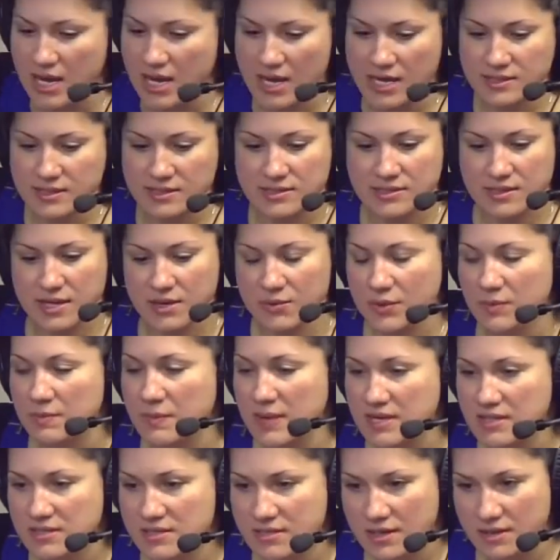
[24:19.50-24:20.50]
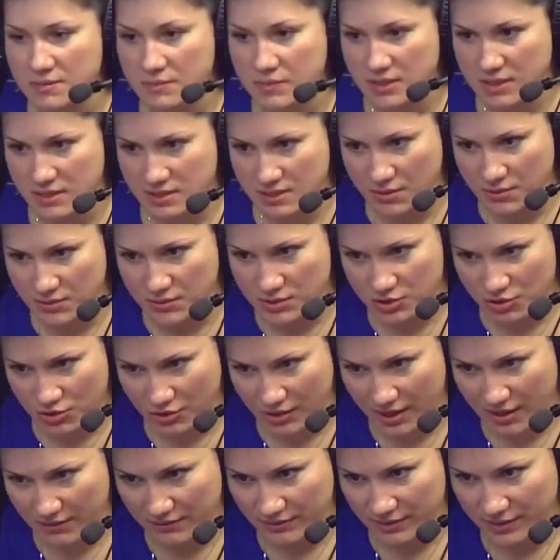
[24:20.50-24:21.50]
and stay with my son because I was
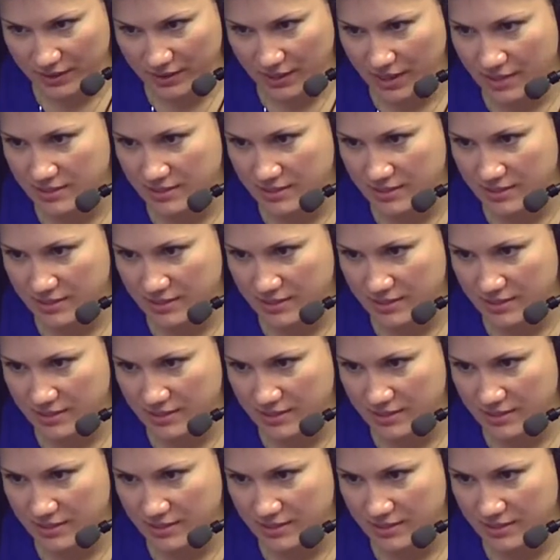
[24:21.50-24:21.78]
traveling